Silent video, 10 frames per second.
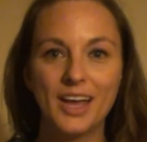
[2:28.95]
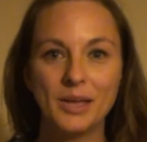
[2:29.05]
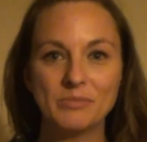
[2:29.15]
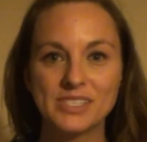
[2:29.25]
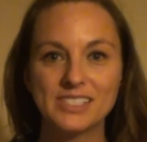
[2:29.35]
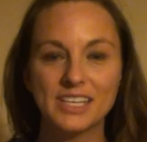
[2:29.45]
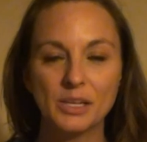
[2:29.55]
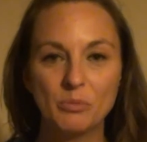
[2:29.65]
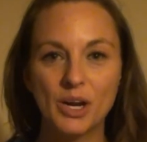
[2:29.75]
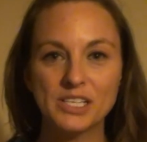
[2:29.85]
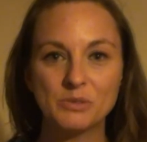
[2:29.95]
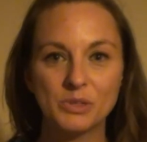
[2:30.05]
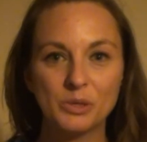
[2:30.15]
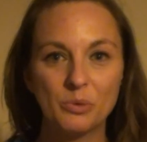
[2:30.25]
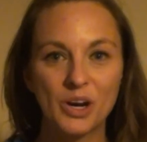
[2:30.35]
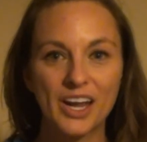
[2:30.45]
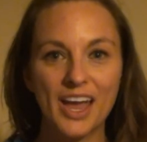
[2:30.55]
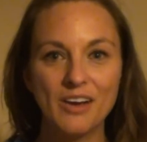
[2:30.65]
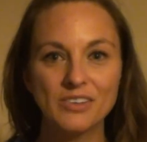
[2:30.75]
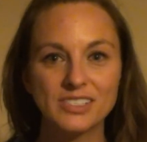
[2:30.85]
I'm still impressed with the
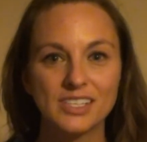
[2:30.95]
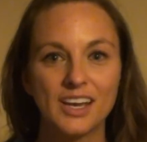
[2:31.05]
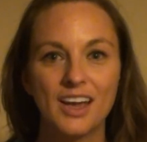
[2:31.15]
workout.